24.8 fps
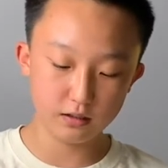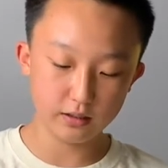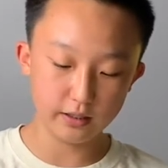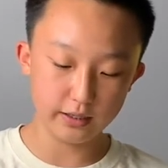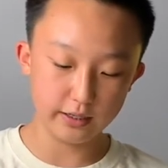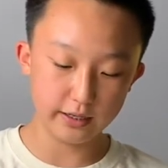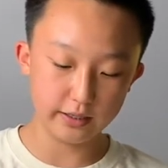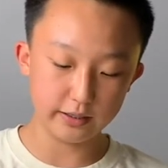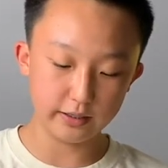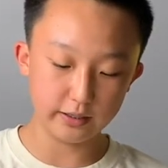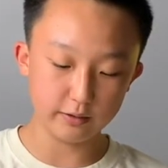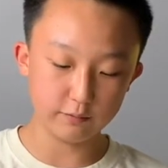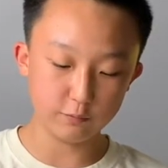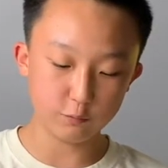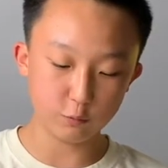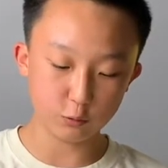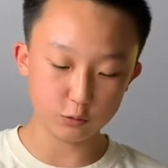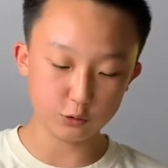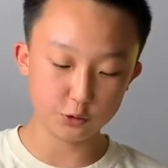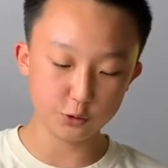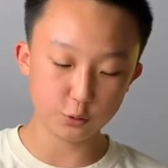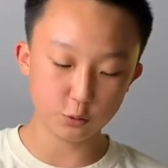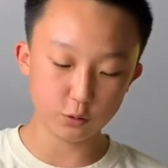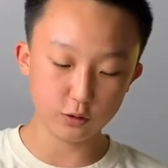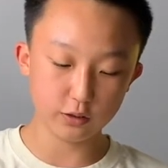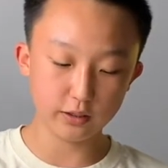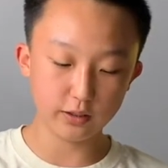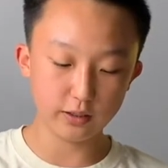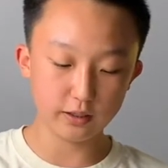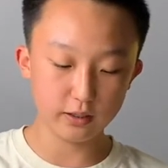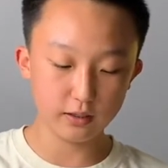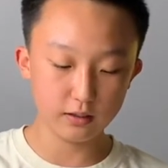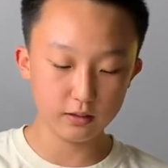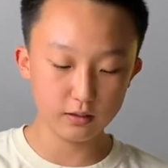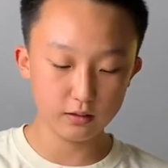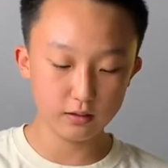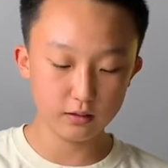and then four
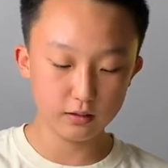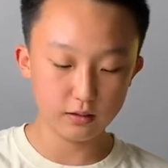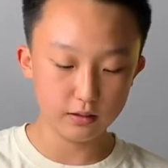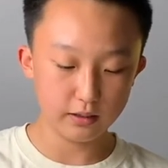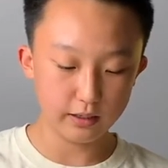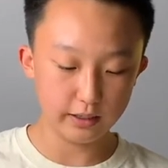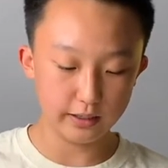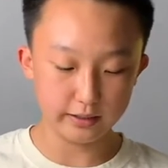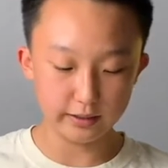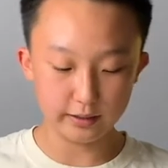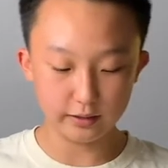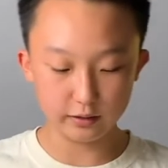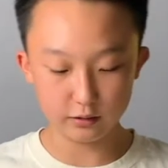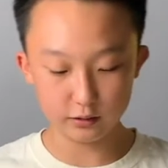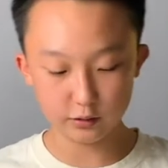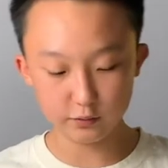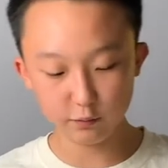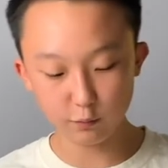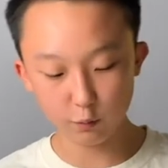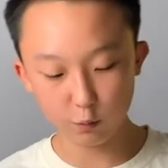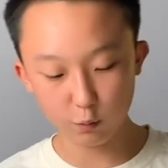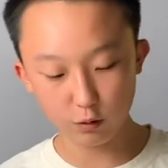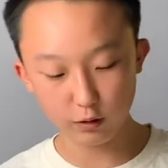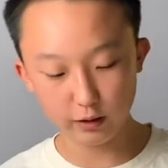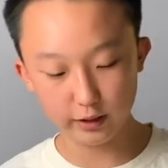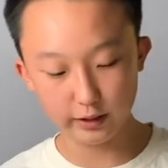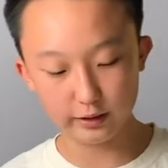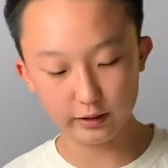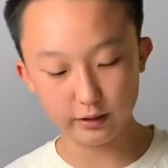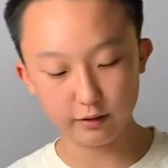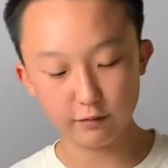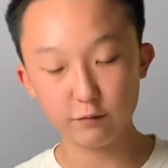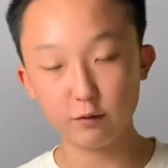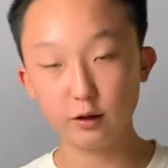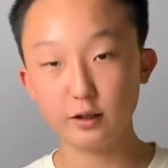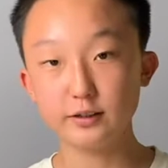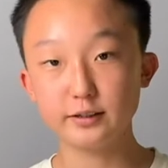short, and then there's four in
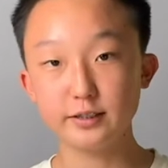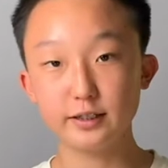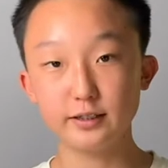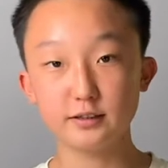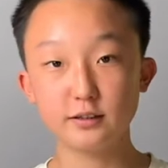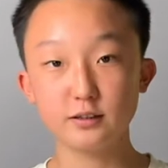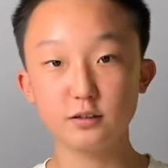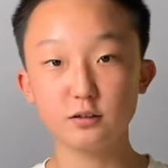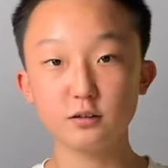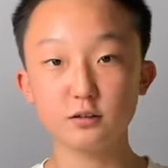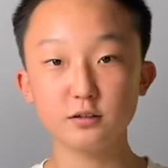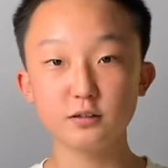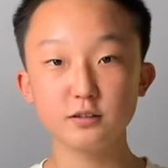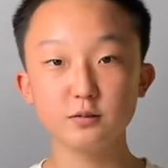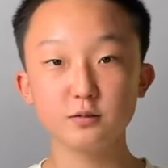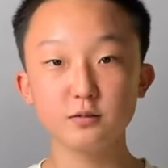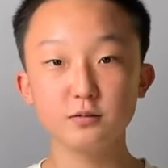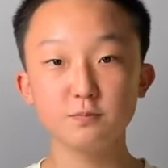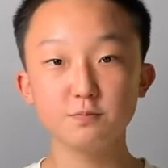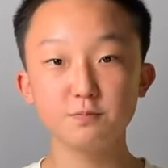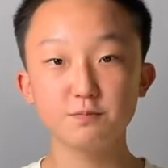the front tentacles.